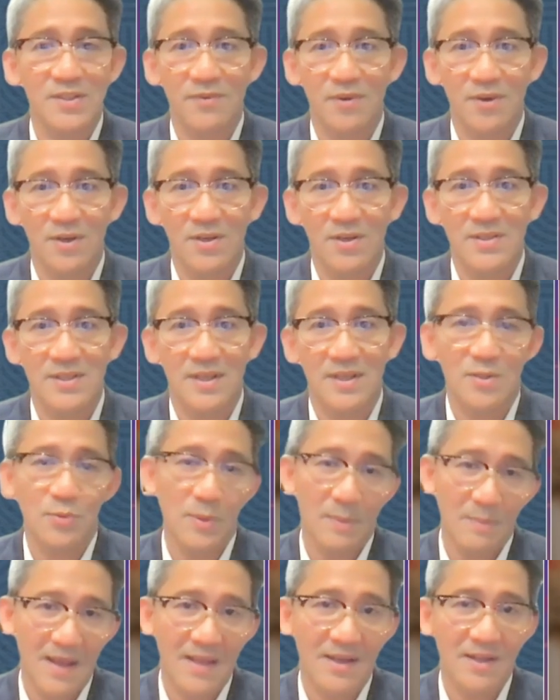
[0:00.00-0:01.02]
us as we
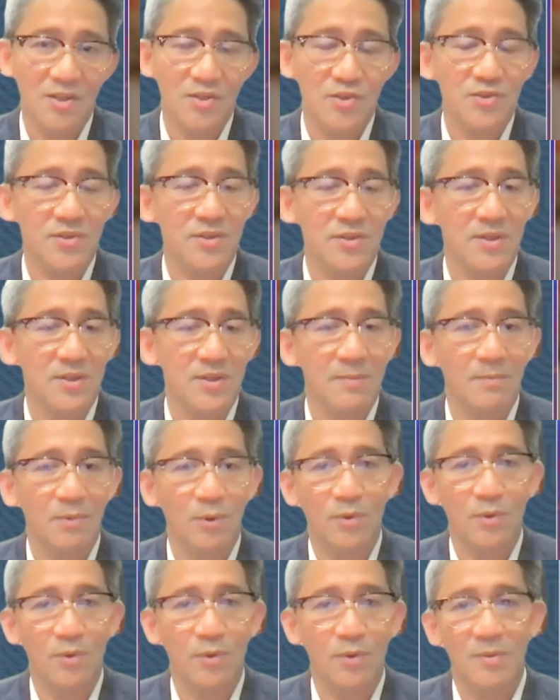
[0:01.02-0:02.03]
managed both
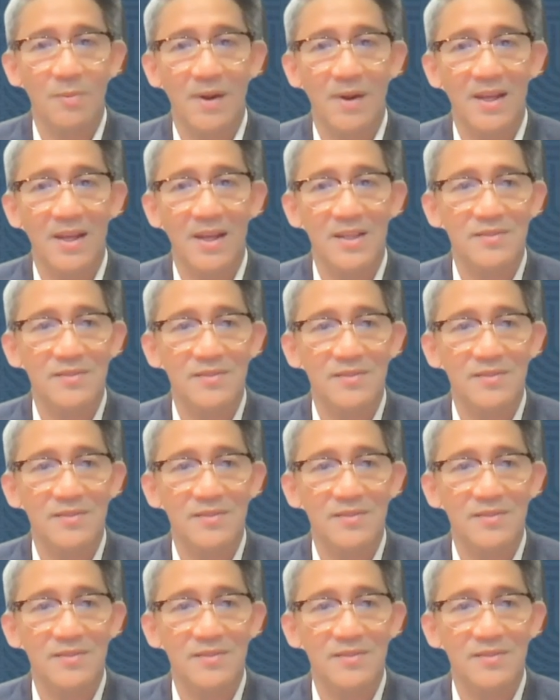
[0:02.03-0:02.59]
brands for profit.